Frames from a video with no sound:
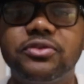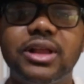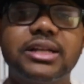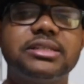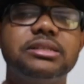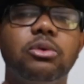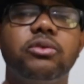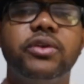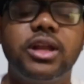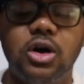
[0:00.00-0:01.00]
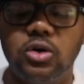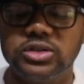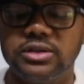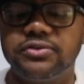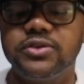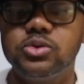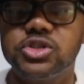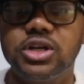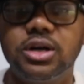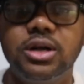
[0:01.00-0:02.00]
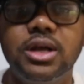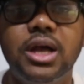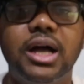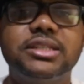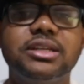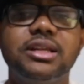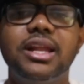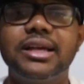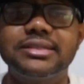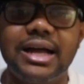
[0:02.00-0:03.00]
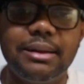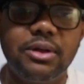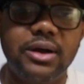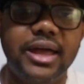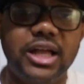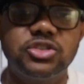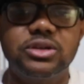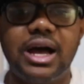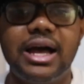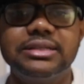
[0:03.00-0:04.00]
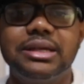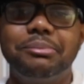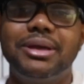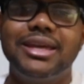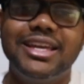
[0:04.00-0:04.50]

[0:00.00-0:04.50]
if you'd like to see more videos in the future. Until the next time, I'll catch you guys, and be